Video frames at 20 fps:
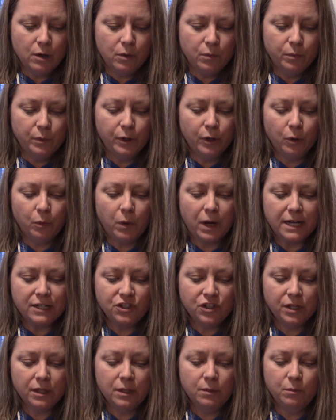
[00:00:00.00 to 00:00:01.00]
We were
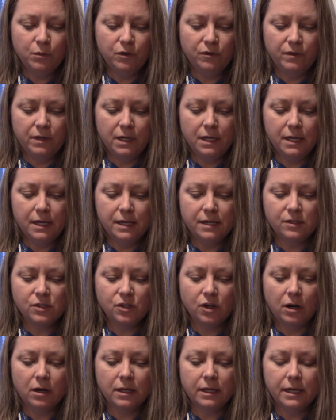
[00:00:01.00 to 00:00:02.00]
watching the movie. He
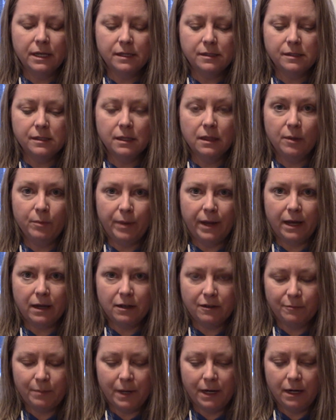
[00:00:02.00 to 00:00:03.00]
started kissing the back
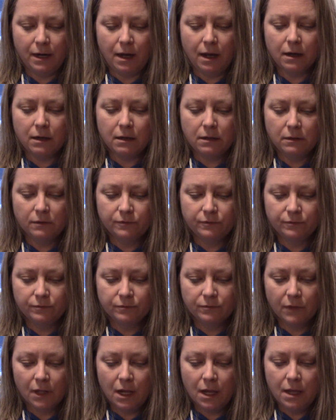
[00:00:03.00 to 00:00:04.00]
of my neck.
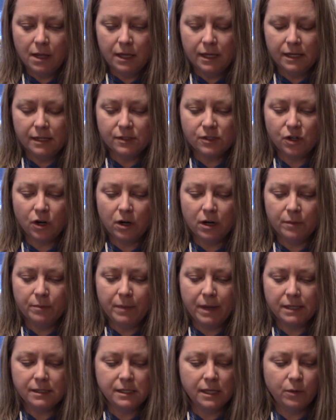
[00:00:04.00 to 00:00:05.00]
He started
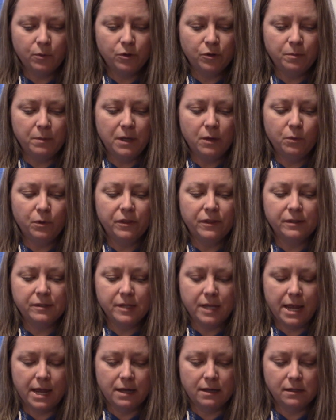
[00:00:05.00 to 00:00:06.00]
messing with me with his
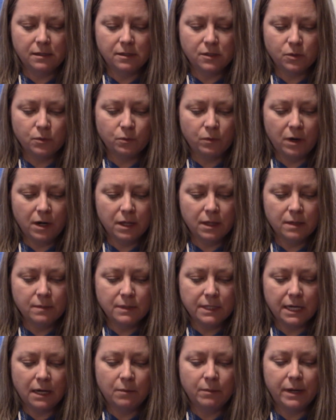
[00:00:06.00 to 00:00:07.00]
hands, running them
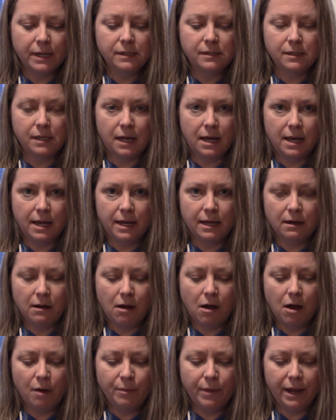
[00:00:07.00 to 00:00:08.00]
down my side,
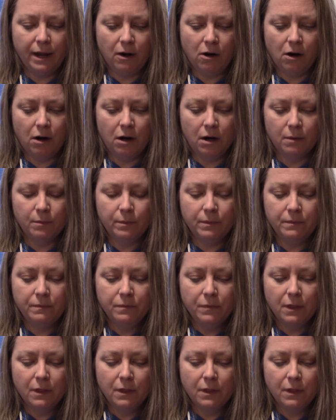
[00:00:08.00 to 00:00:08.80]
on my arm.